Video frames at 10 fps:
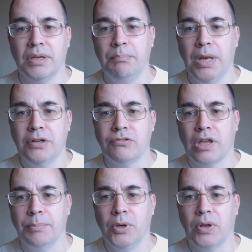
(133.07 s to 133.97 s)
Some
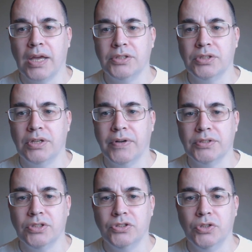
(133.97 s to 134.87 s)
military communication
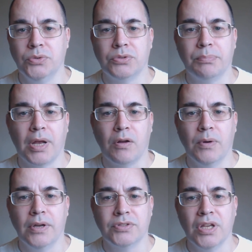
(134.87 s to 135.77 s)
devices use
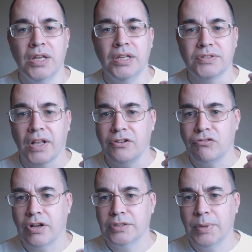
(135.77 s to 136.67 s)
microwaves that
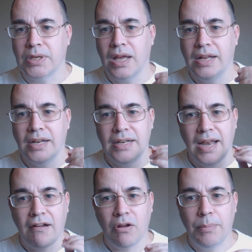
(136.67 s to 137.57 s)
can transmit in a
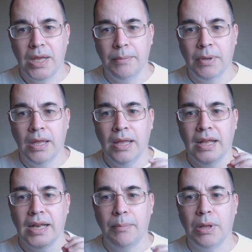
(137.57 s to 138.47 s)
narrow beam,
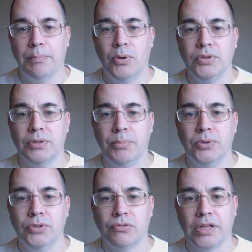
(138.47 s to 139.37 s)
enabling
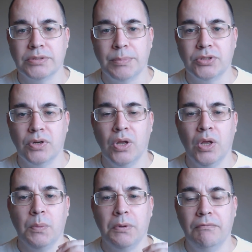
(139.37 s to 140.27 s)
point-to-point transmission
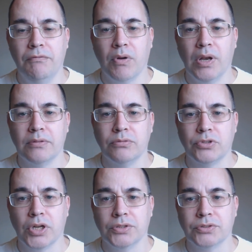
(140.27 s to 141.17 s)
with very little
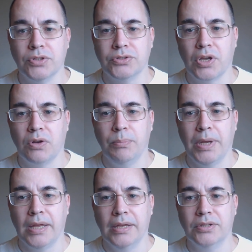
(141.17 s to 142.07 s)
chance of the signal
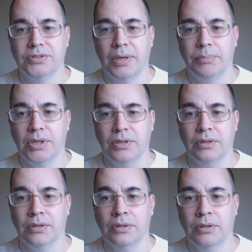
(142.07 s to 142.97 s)
being intercepted.